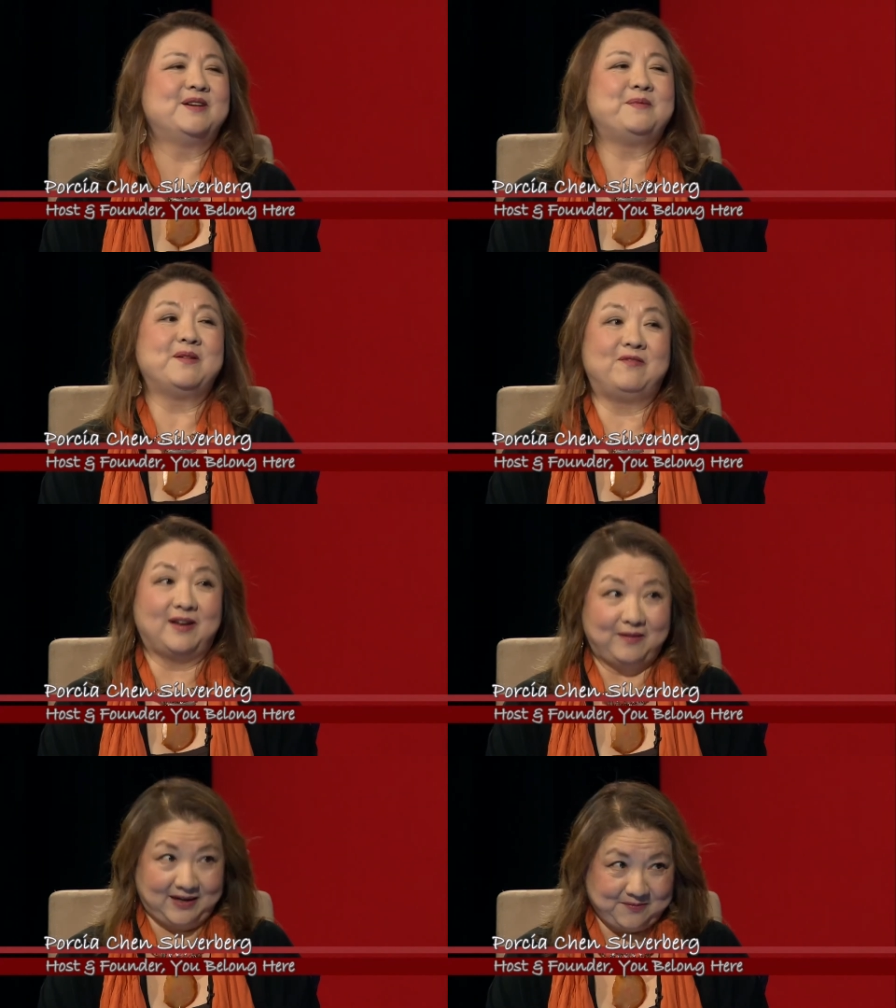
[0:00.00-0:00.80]
have been
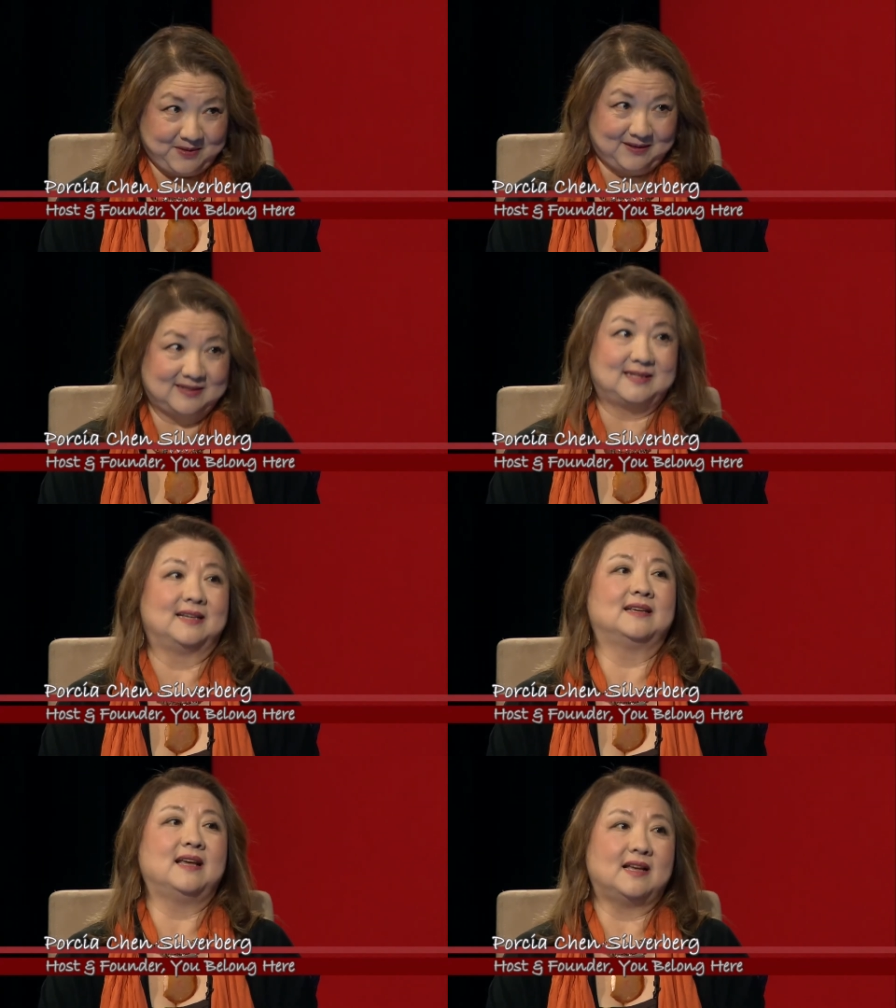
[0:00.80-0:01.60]
very yes.
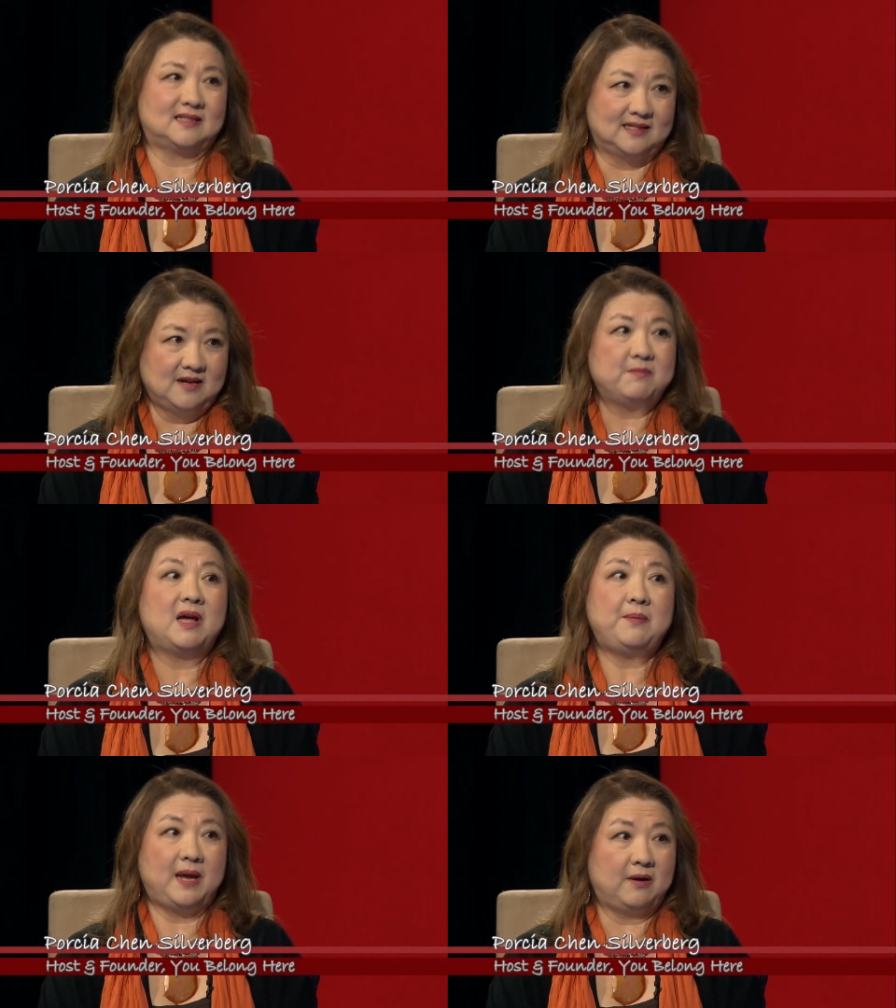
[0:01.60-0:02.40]
embarrassing. Yes,
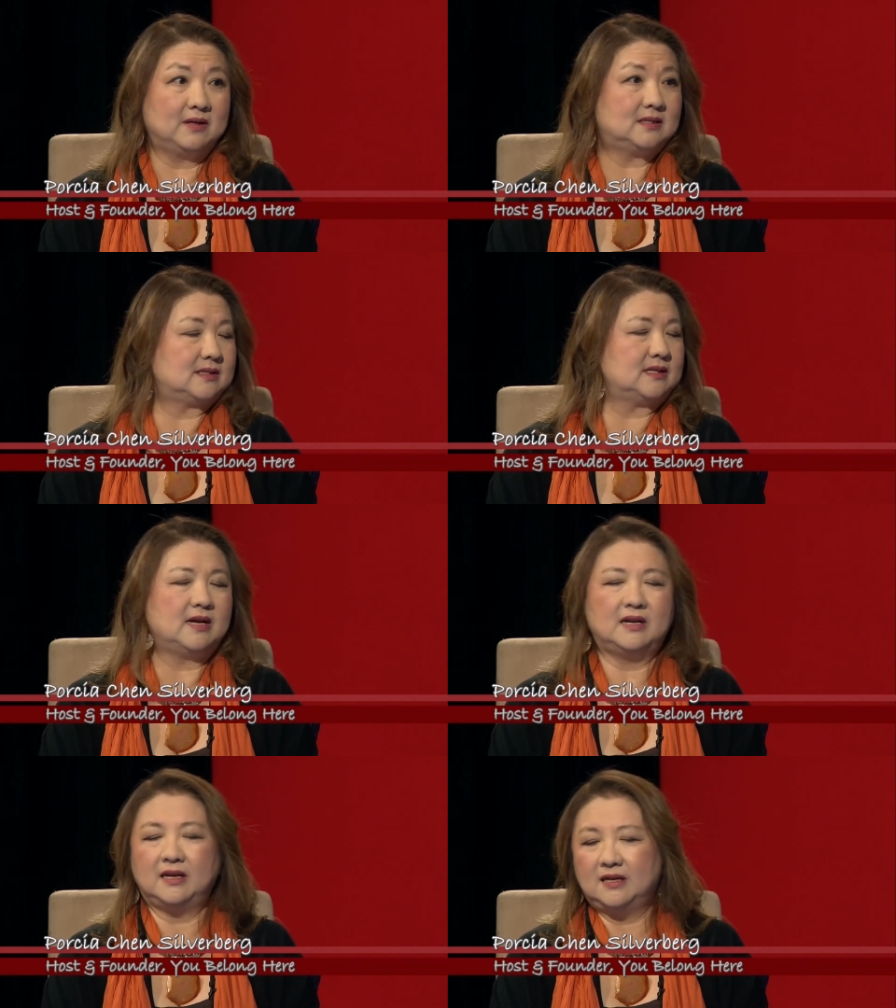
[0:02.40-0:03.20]
my parents
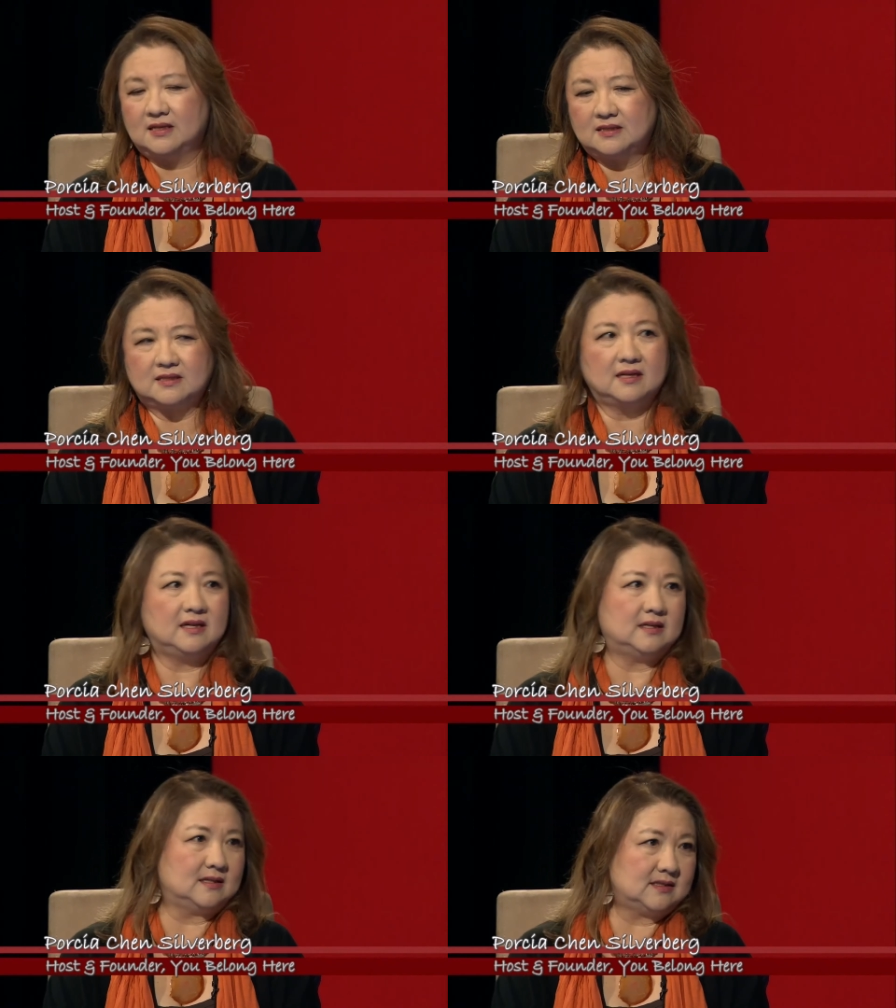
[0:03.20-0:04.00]
studied and
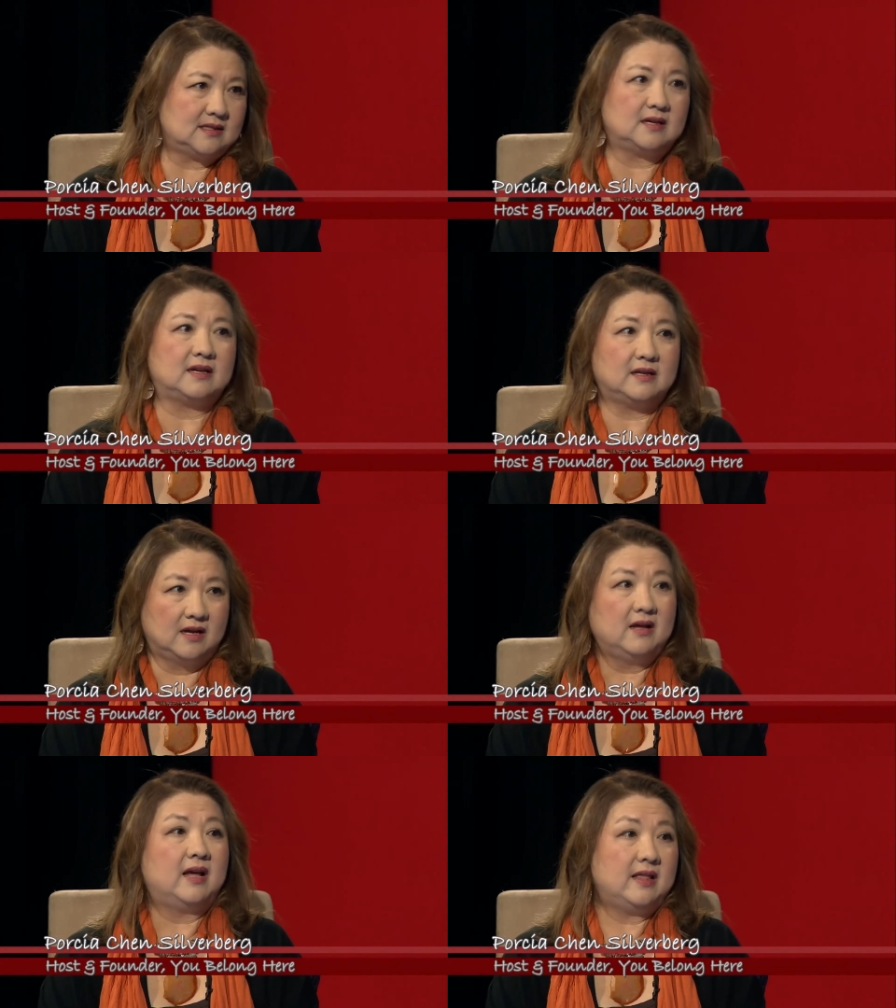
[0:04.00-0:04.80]
studied and studied,
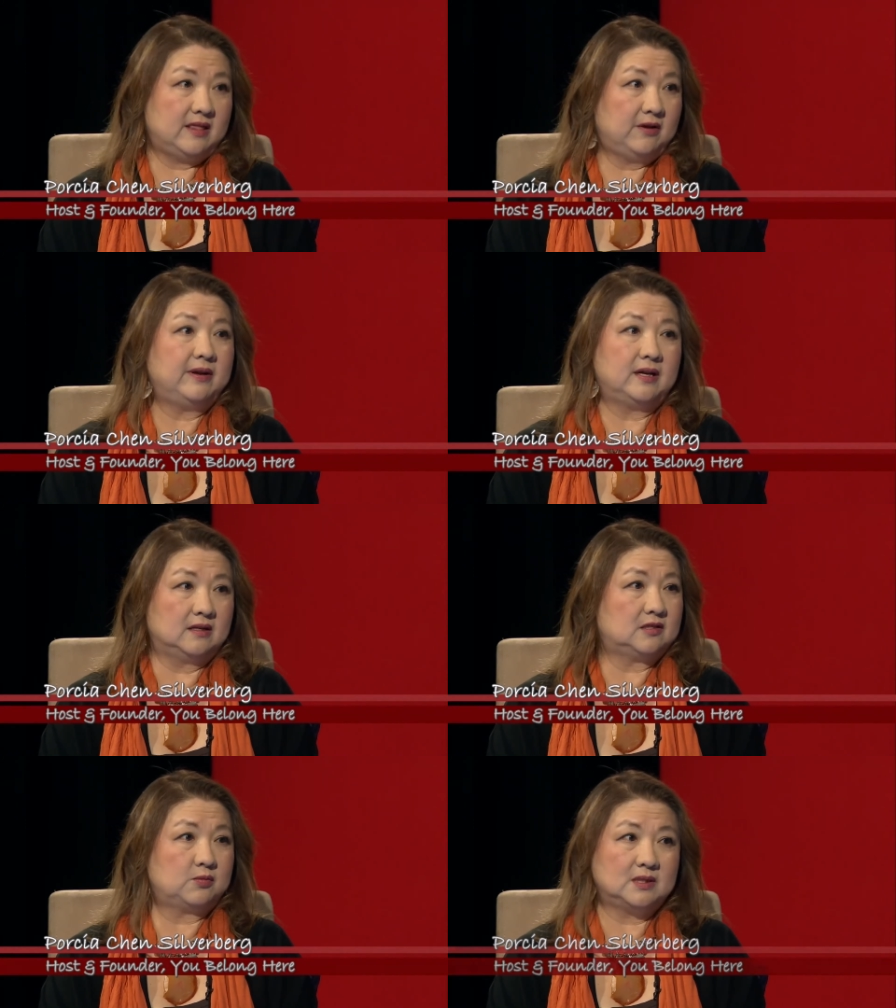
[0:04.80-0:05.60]
and their
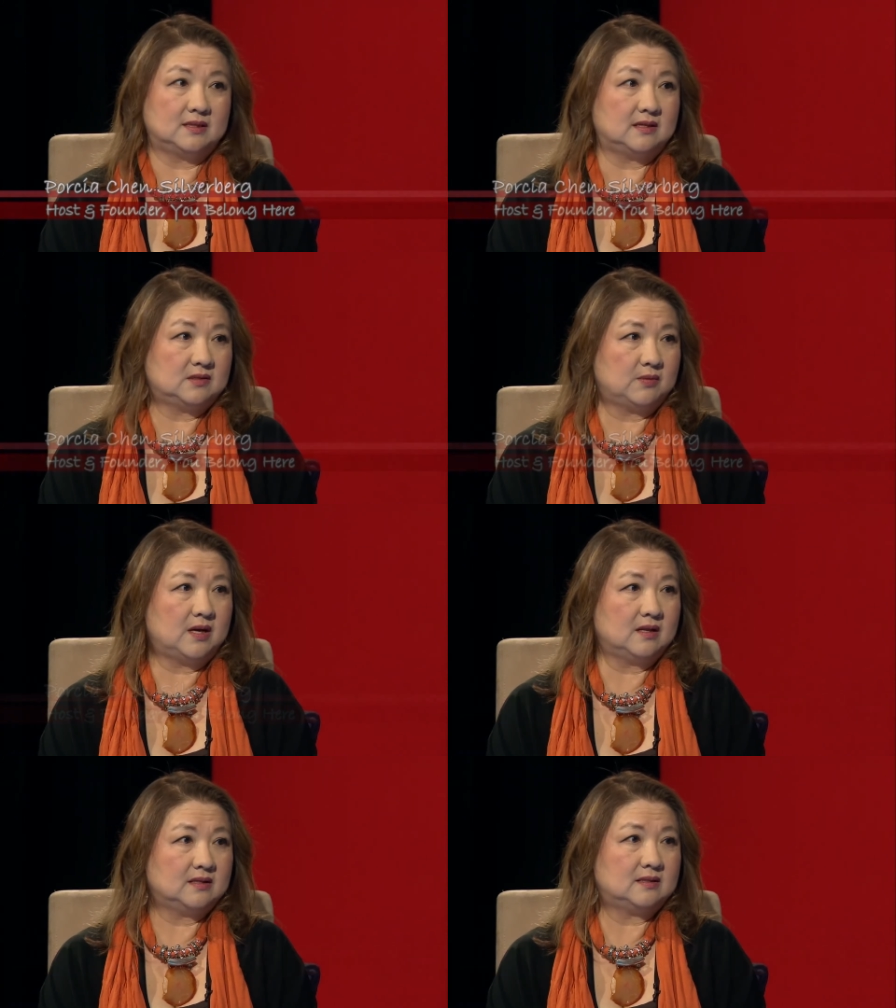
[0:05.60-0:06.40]
English wasn't as
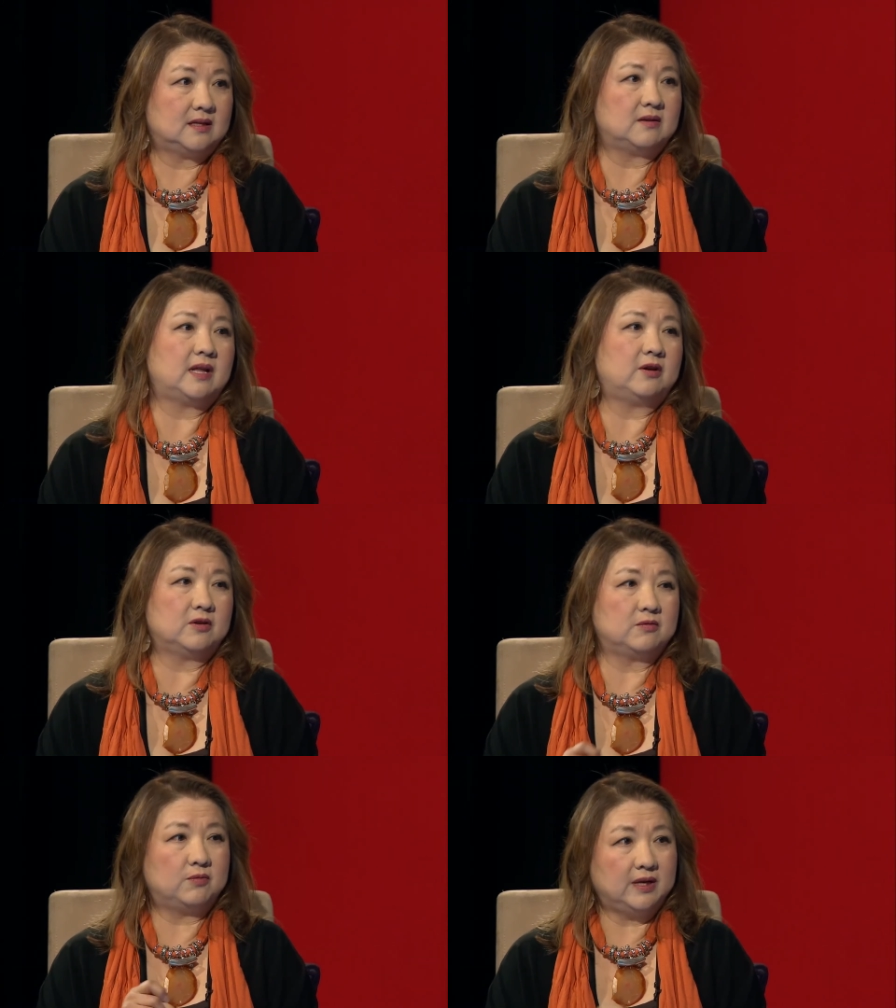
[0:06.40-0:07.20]
well as you know they
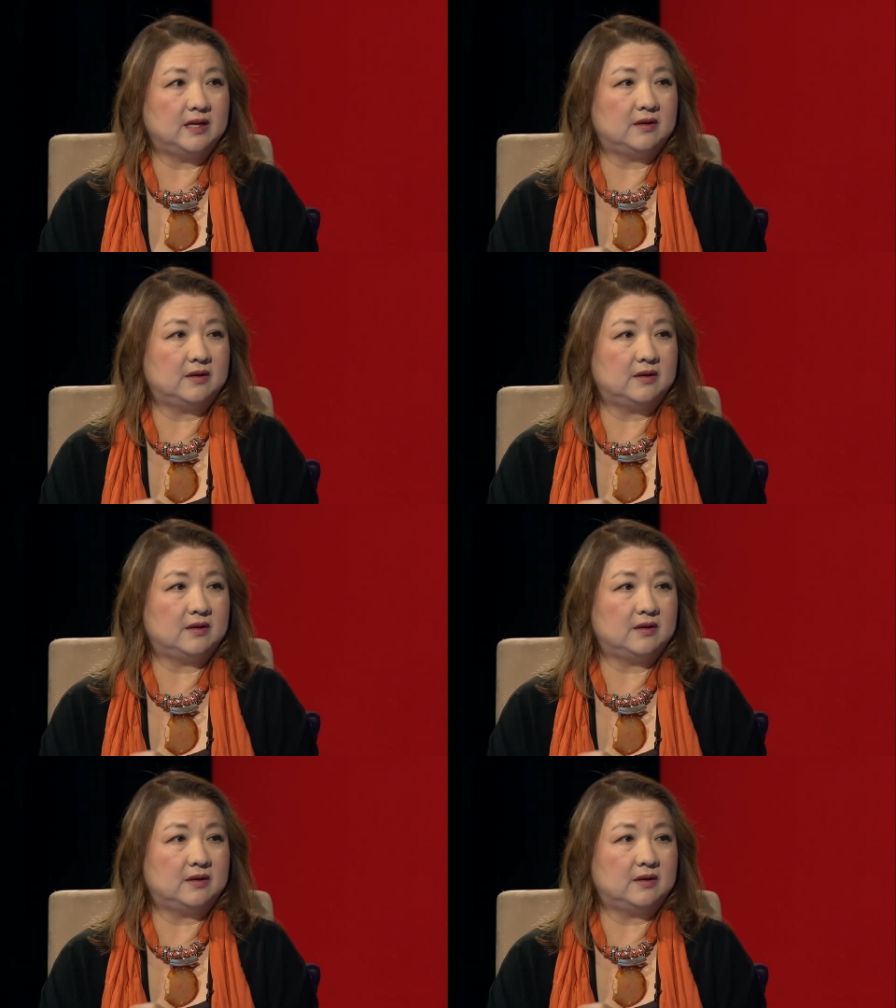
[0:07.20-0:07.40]
could read